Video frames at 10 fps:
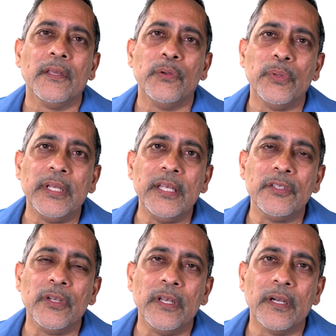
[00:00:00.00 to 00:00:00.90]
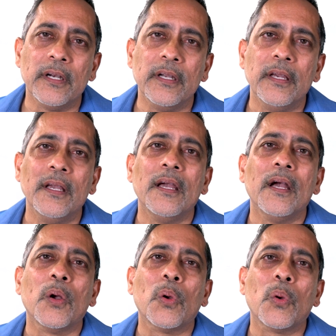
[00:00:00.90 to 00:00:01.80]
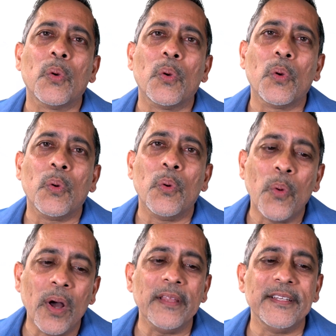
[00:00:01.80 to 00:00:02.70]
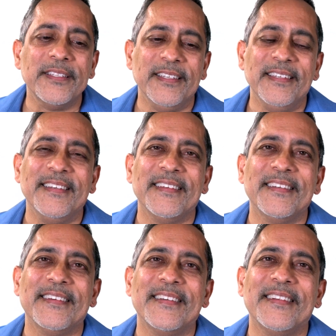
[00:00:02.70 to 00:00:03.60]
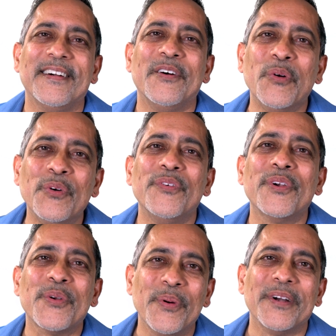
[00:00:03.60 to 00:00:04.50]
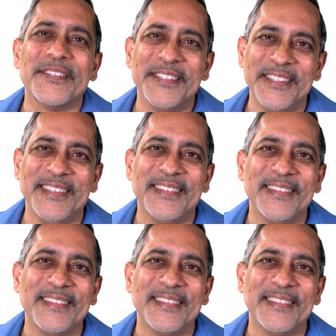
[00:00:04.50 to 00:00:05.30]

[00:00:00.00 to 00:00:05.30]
You will need to learn quality over quantity.